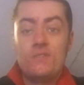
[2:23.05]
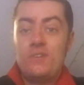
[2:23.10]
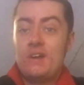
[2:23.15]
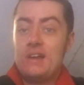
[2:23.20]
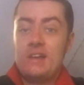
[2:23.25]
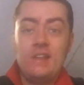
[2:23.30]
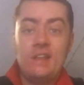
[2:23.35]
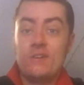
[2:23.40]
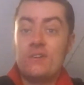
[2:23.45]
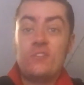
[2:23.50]

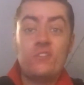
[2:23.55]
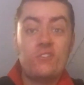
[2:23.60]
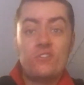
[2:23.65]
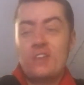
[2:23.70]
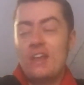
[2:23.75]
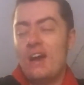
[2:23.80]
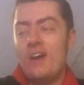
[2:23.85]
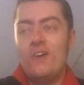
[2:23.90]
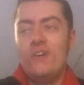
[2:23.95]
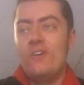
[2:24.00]
Fucking hell, it's
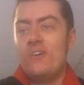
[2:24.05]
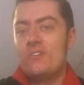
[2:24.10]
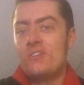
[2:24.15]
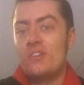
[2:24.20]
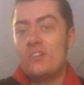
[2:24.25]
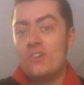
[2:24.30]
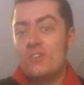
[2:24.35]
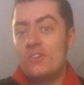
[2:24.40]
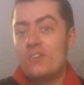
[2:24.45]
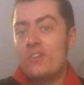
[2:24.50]
just going on
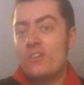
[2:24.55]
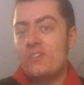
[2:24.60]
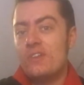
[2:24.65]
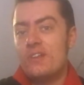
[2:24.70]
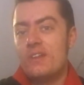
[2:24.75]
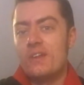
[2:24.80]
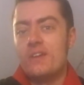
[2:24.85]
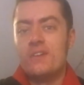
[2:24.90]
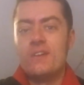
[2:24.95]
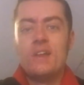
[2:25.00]
and on and on,
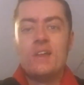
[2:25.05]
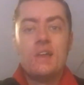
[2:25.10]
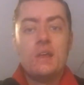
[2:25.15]
isn't it?